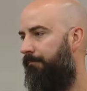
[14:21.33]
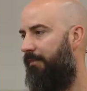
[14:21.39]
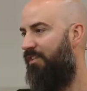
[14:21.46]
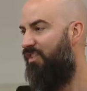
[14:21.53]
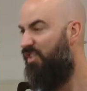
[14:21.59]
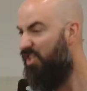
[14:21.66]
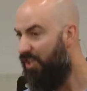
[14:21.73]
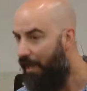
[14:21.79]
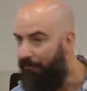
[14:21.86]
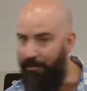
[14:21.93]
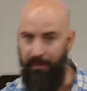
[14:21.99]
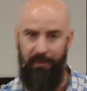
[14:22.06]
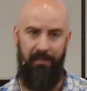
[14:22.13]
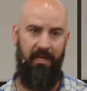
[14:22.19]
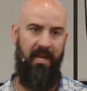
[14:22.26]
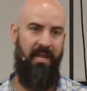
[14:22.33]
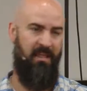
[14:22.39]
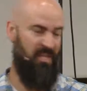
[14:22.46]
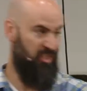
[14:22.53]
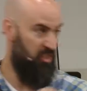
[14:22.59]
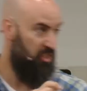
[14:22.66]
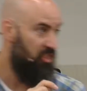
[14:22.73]
Seventh day,
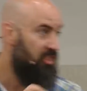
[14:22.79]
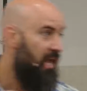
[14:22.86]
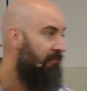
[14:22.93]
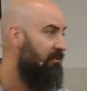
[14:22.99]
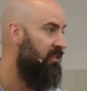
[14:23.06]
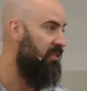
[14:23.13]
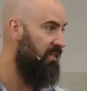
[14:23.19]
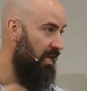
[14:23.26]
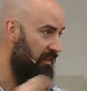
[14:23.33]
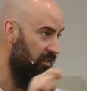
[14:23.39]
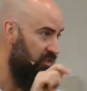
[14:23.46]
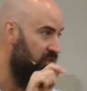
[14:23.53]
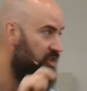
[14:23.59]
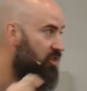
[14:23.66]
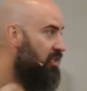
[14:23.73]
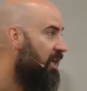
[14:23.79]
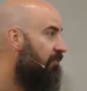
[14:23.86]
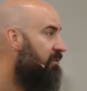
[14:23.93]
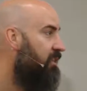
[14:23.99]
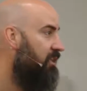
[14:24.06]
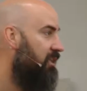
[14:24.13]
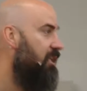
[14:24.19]
the seventh day, the
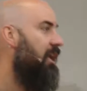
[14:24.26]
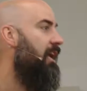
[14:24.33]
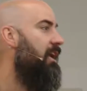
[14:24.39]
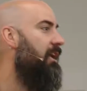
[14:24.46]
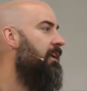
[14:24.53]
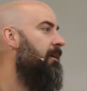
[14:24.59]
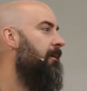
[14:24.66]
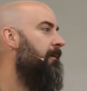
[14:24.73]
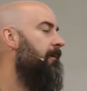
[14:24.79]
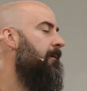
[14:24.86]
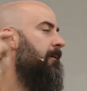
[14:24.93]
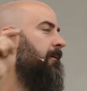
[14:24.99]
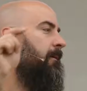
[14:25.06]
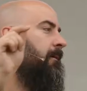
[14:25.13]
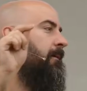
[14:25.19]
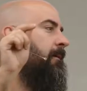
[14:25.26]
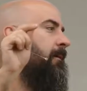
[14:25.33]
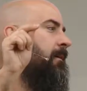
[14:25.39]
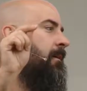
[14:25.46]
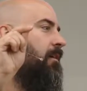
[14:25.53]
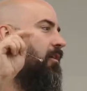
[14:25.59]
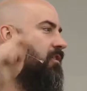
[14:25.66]
seventh day.
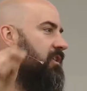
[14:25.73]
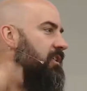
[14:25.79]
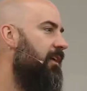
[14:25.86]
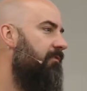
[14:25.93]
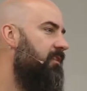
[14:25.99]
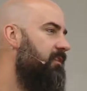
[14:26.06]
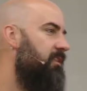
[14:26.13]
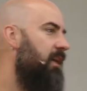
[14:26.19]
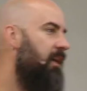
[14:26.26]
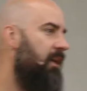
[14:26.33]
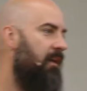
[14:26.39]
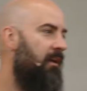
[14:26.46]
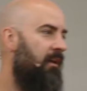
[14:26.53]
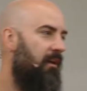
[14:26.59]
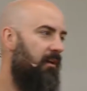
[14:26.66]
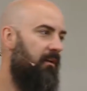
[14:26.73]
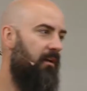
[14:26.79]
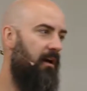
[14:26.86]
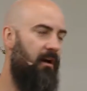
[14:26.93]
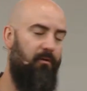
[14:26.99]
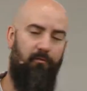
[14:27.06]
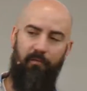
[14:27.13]
On the seventh day,
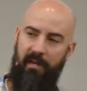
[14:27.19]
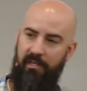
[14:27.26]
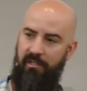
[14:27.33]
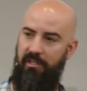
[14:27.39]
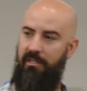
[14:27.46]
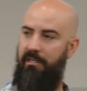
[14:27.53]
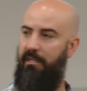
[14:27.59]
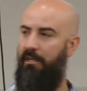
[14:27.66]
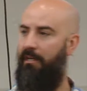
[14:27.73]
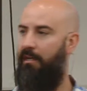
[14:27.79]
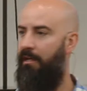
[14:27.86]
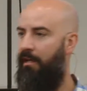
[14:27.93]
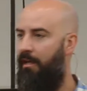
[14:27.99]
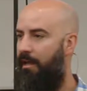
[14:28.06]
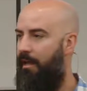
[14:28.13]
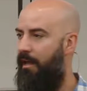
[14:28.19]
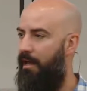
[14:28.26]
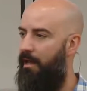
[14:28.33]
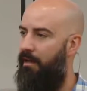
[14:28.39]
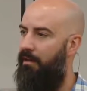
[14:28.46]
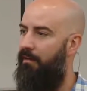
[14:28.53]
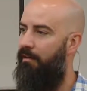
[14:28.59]
God rested
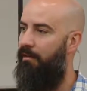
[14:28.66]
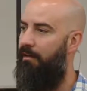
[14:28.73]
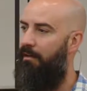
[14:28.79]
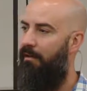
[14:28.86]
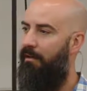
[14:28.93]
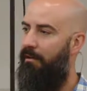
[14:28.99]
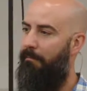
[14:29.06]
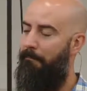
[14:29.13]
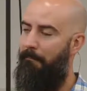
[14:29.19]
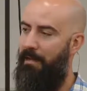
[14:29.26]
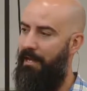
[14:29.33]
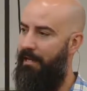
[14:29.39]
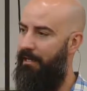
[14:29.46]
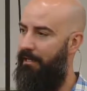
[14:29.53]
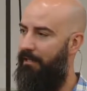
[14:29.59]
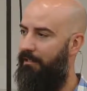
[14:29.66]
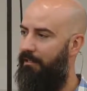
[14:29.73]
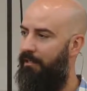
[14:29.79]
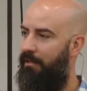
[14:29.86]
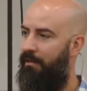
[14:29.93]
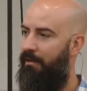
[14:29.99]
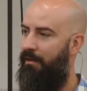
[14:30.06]
and made
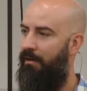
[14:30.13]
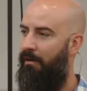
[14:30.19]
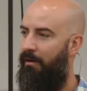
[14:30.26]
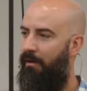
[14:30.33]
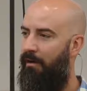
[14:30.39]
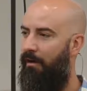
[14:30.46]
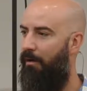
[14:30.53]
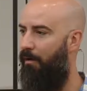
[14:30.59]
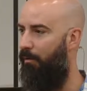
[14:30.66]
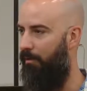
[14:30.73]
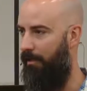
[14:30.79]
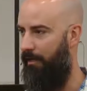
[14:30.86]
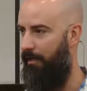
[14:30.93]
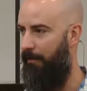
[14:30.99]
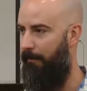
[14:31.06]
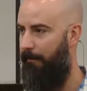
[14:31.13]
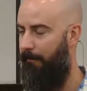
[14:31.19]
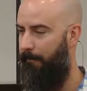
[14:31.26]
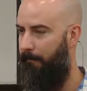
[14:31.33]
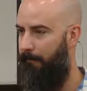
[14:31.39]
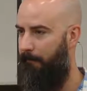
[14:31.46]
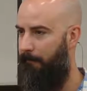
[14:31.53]
it holy.
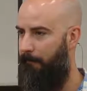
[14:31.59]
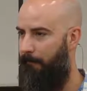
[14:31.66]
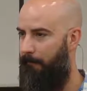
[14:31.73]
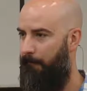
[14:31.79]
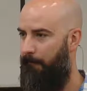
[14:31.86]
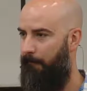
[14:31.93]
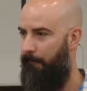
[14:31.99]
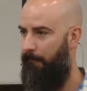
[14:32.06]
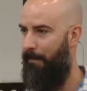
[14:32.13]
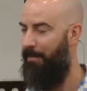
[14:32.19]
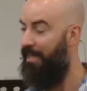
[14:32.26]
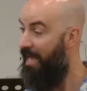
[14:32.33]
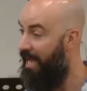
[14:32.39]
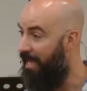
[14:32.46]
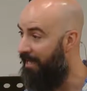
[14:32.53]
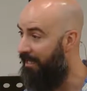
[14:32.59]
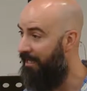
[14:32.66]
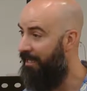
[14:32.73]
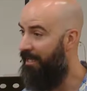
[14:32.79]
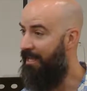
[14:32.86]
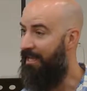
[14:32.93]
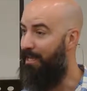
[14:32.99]
I mean, that
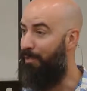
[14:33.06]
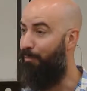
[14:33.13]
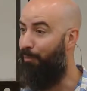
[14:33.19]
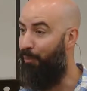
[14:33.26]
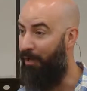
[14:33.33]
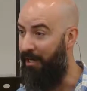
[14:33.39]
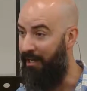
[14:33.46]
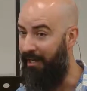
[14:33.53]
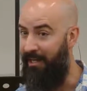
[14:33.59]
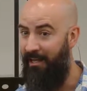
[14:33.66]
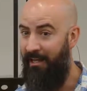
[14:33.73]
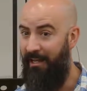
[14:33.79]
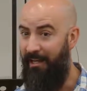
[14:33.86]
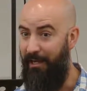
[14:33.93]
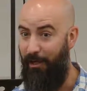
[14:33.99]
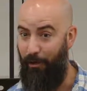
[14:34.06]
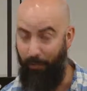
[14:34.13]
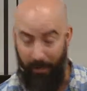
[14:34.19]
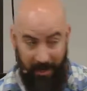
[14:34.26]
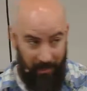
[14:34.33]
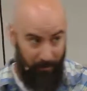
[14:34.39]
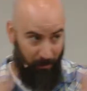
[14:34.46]
is pretty
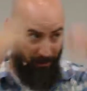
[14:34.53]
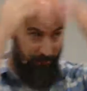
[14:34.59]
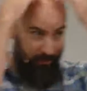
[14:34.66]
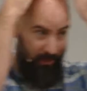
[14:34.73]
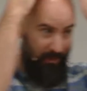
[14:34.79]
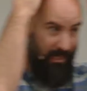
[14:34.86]
incredible if you